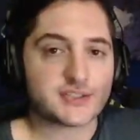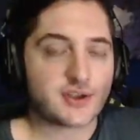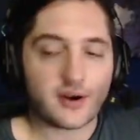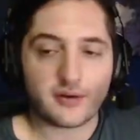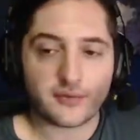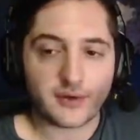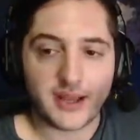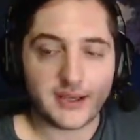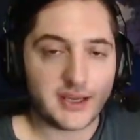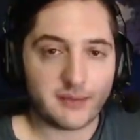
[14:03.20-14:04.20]
are for
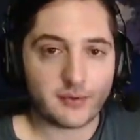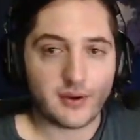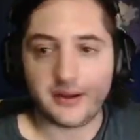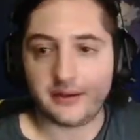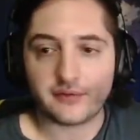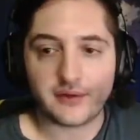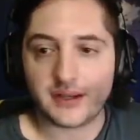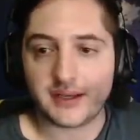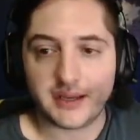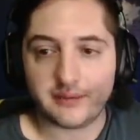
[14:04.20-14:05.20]
endgame grinding, they're for
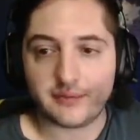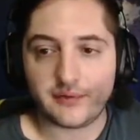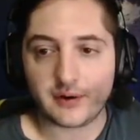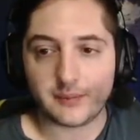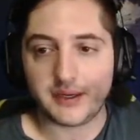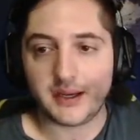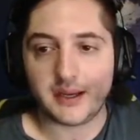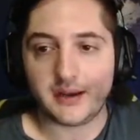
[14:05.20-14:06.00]
endgame farming, and